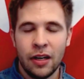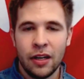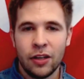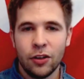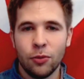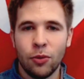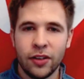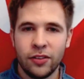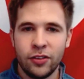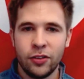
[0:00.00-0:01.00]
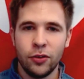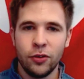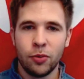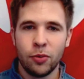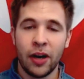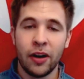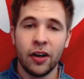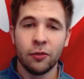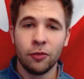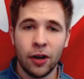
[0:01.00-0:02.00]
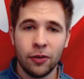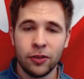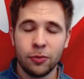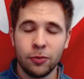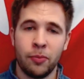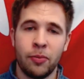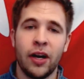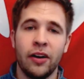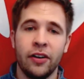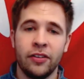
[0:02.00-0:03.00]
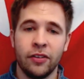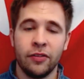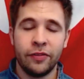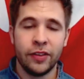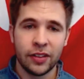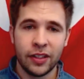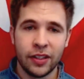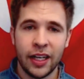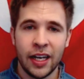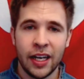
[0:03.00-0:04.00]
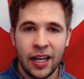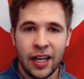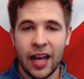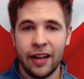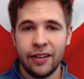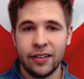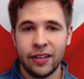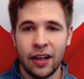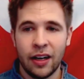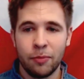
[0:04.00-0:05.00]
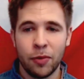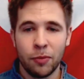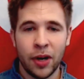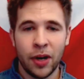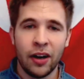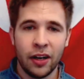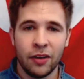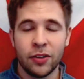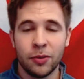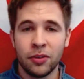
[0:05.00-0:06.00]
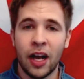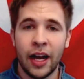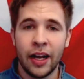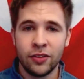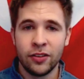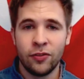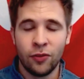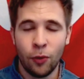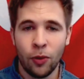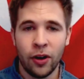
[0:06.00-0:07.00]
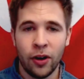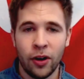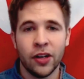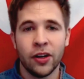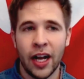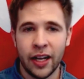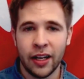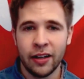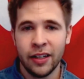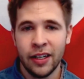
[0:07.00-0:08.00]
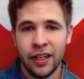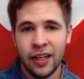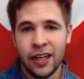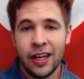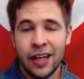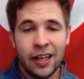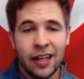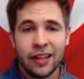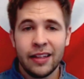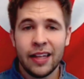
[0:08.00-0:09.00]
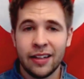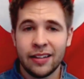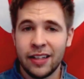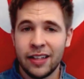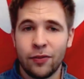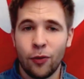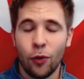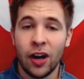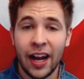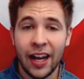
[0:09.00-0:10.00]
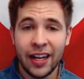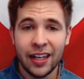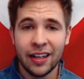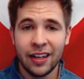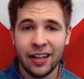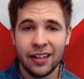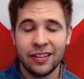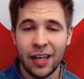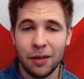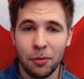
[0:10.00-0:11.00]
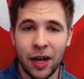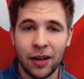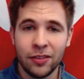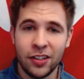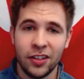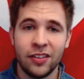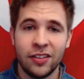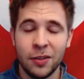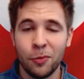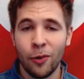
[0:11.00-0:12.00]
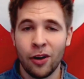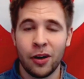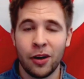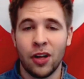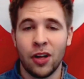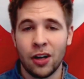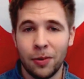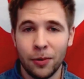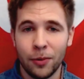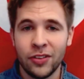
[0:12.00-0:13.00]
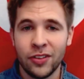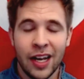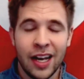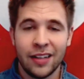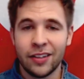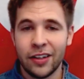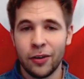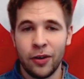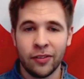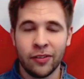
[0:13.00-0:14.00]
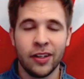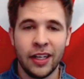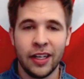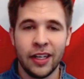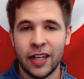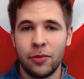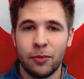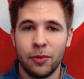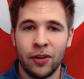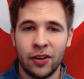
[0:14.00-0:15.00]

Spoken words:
you'll want to prepare your route, prepare yourself physically, and prepare enough supplies for your hike. That is it for hiking Table Mountain. You can see more on our blog post. It's going to go really in depth about